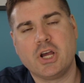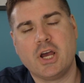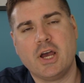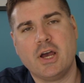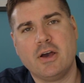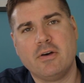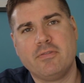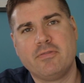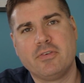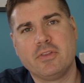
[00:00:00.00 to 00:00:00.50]

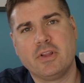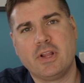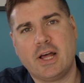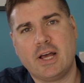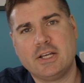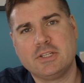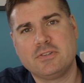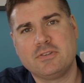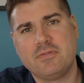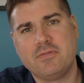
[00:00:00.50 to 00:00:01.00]
for the
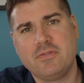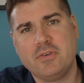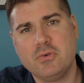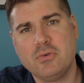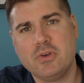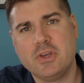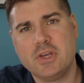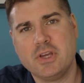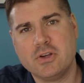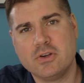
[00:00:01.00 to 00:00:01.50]
last few
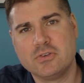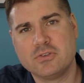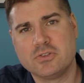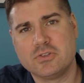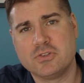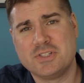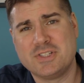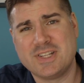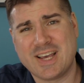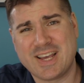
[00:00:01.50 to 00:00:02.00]
years
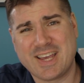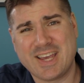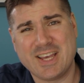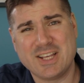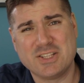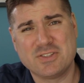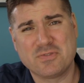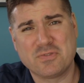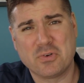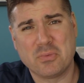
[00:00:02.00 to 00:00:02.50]
or
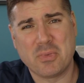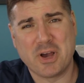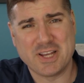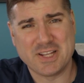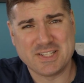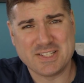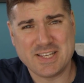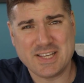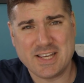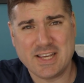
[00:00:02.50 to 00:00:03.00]
decades from
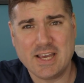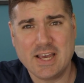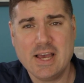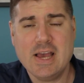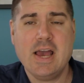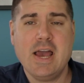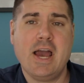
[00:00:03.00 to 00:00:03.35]
IT